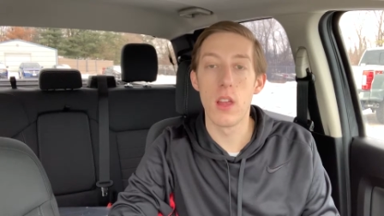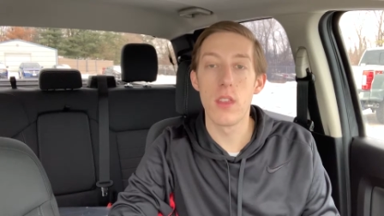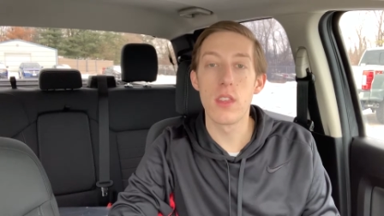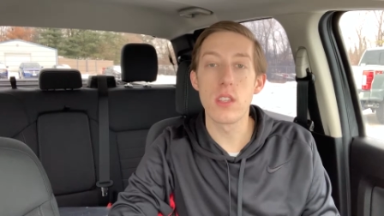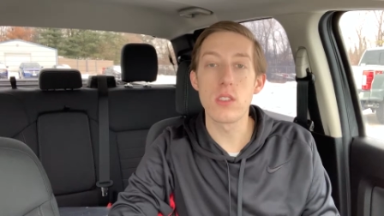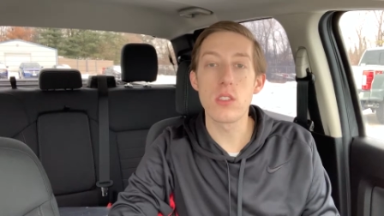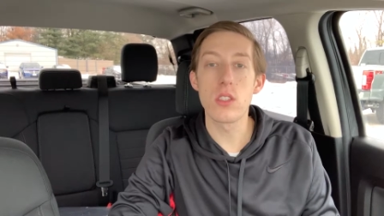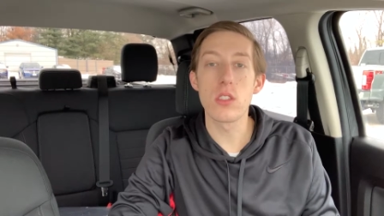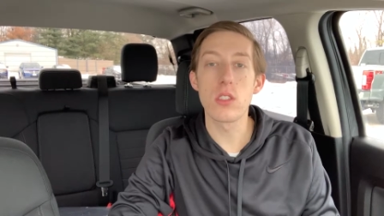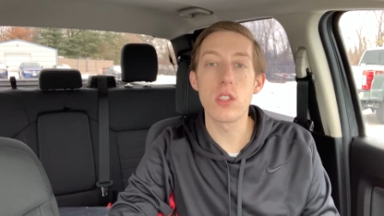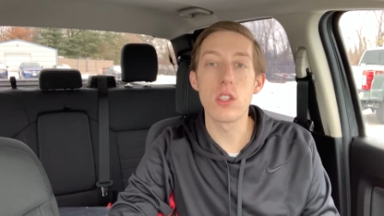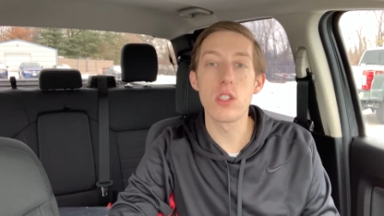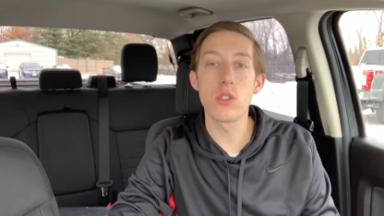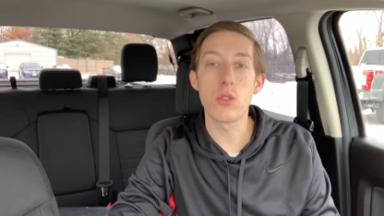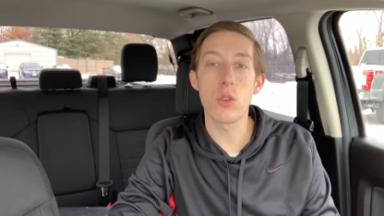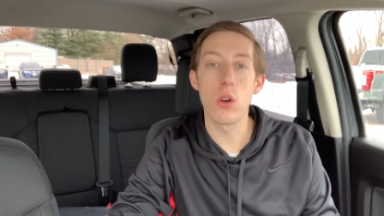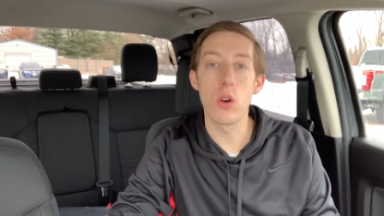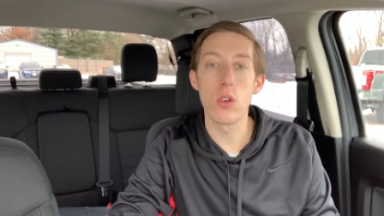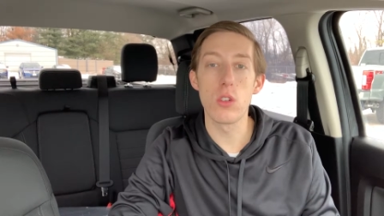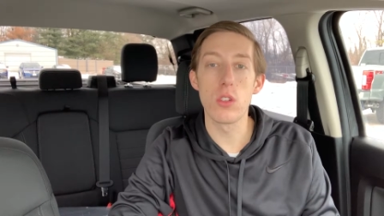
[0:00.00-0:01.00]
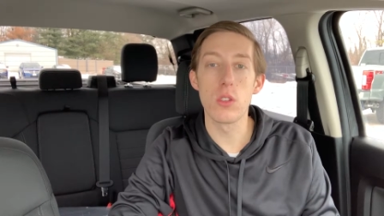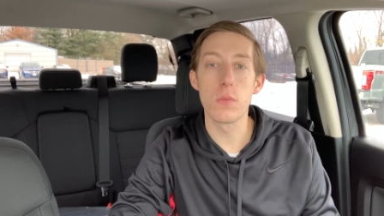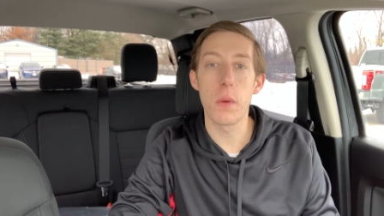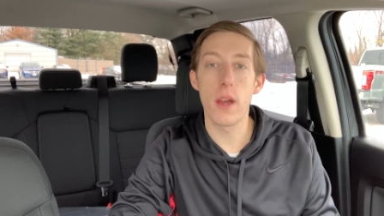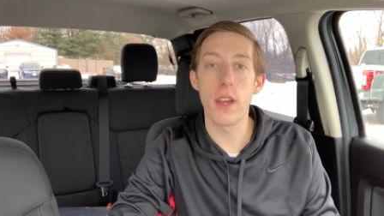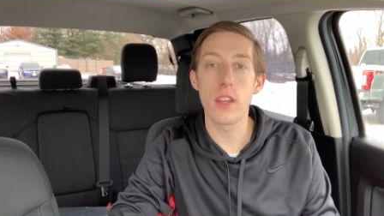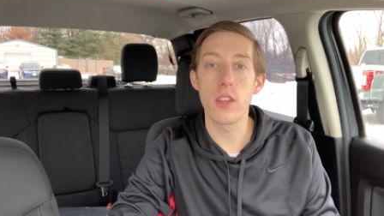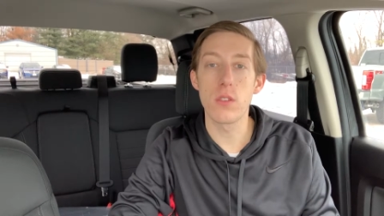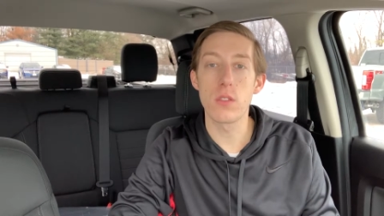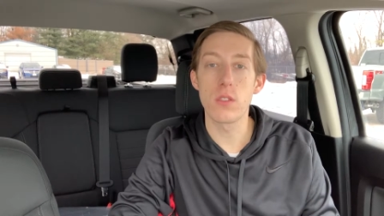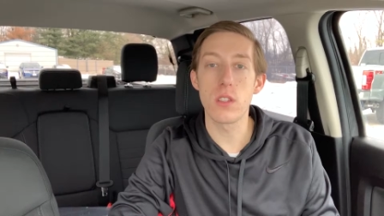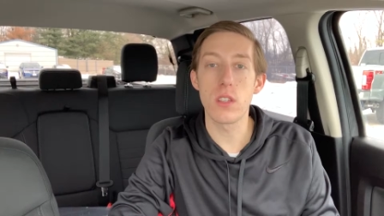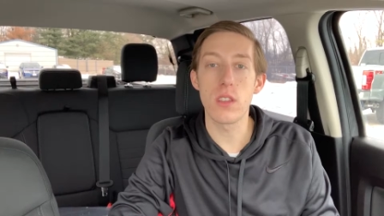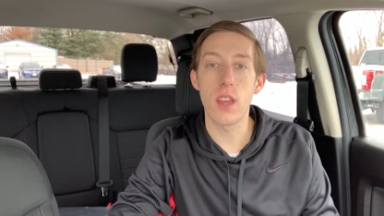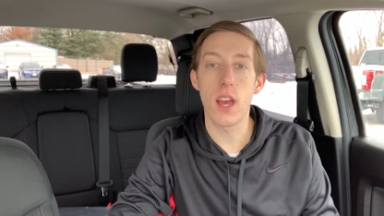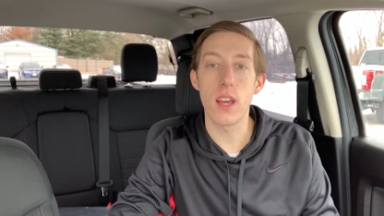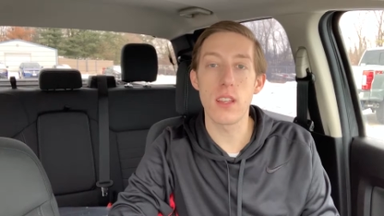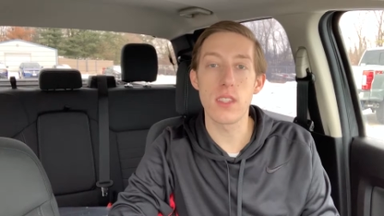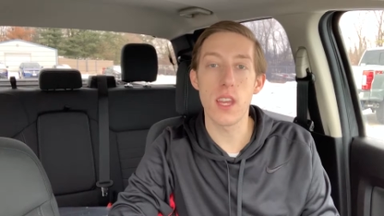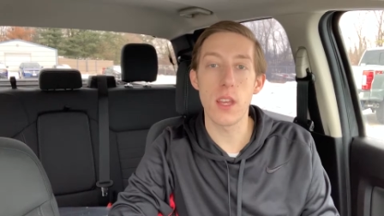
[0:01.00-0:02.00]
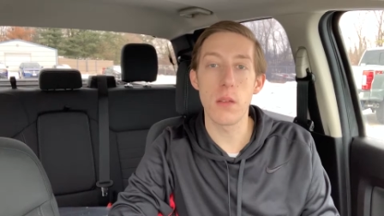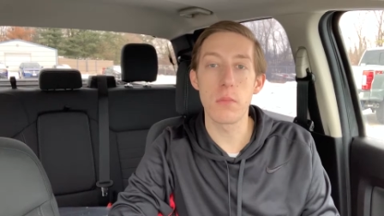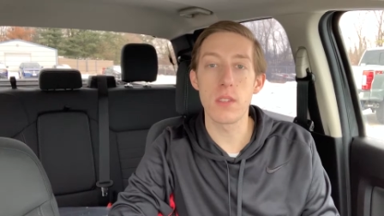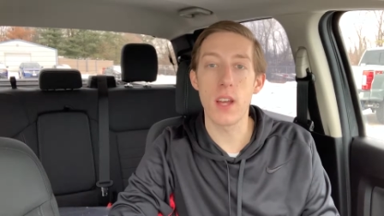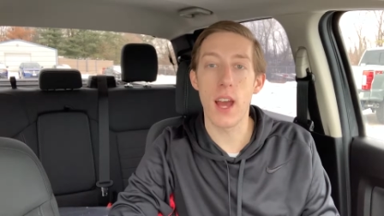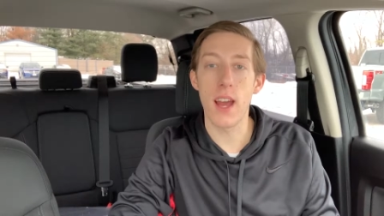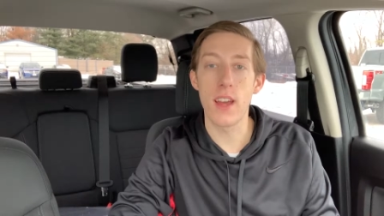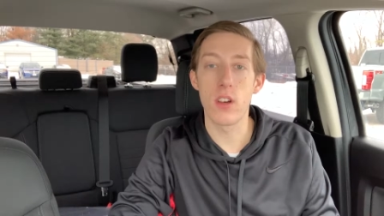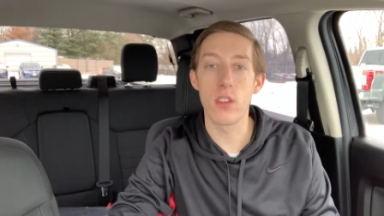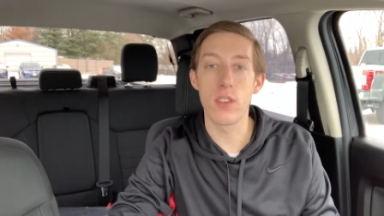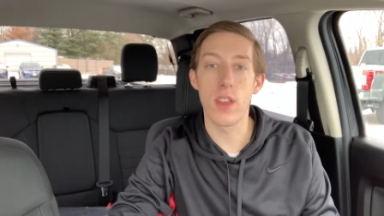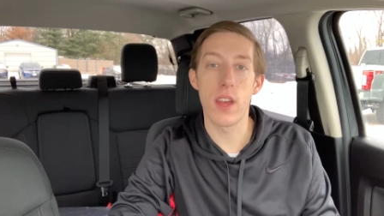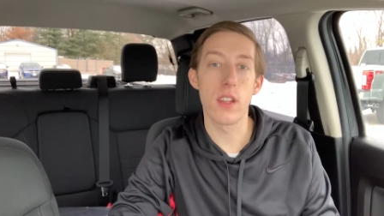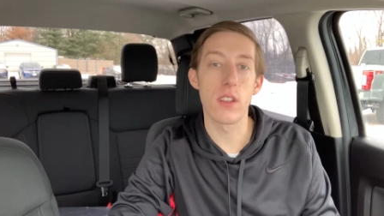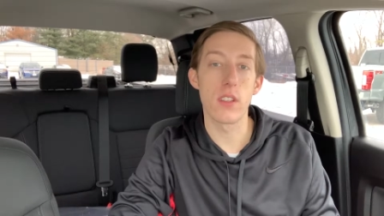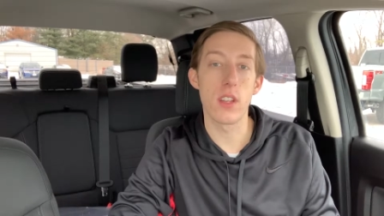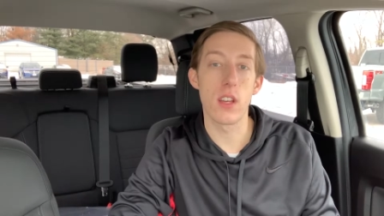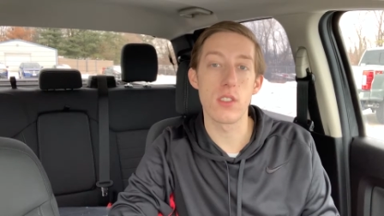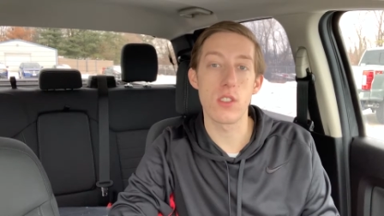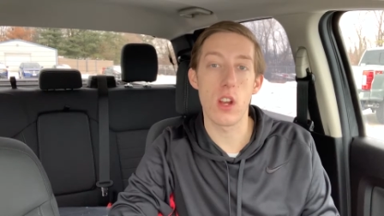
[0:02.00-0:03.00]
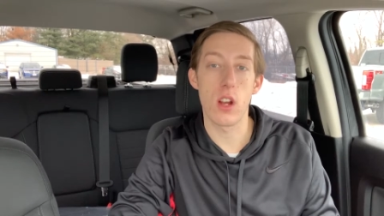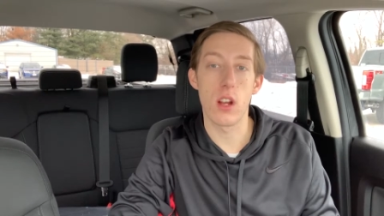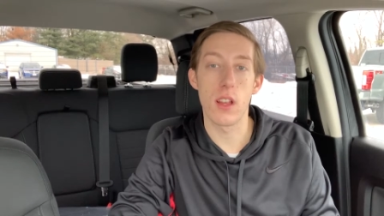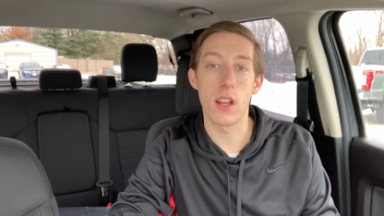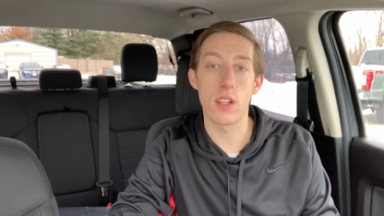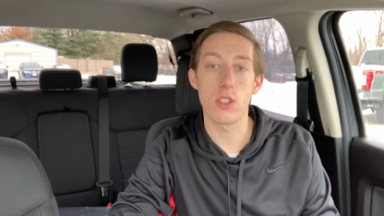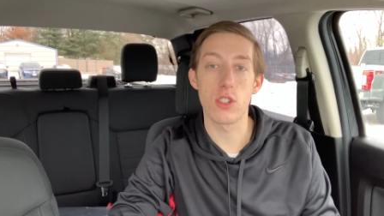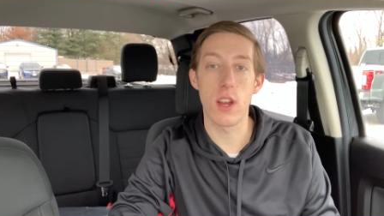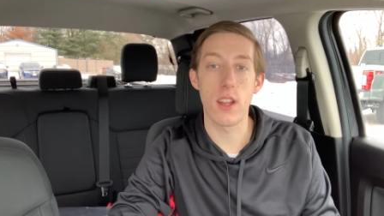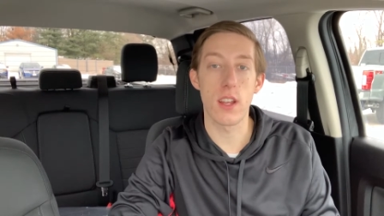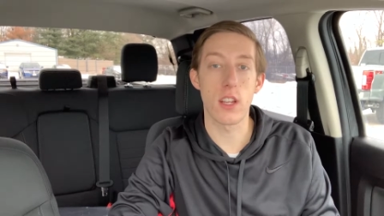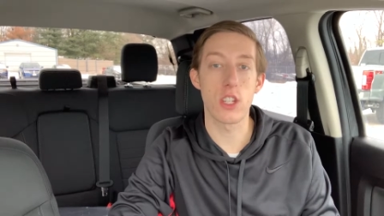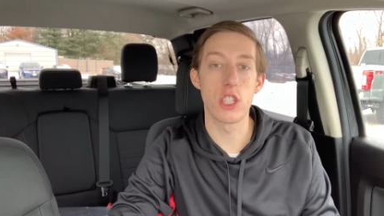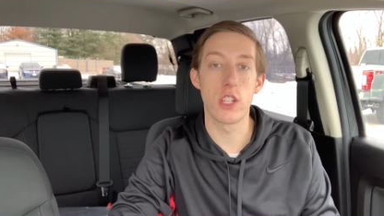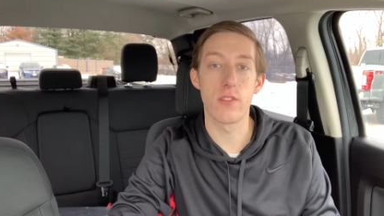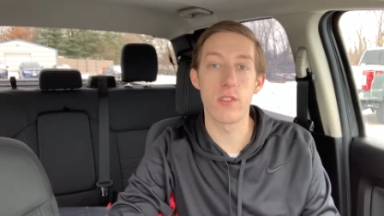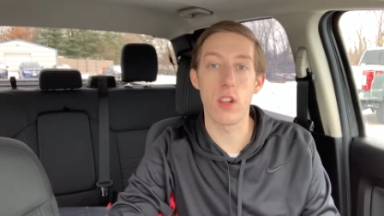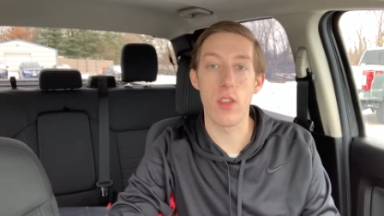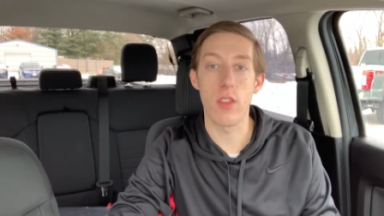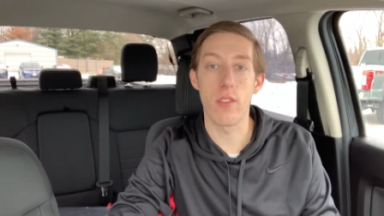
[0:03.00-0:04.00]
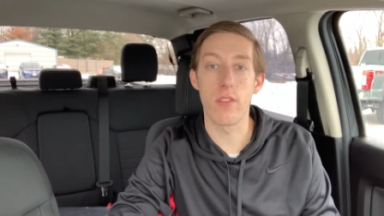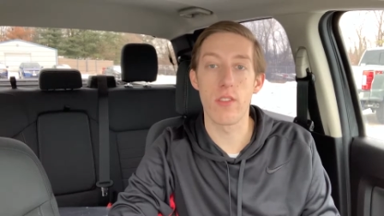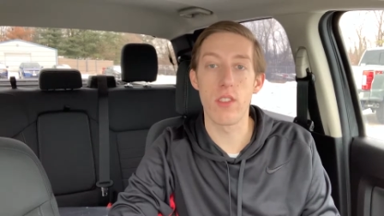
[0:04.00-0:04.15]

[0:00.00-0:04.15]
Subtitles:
This is controlled by using that same dial that does our electronic shift on the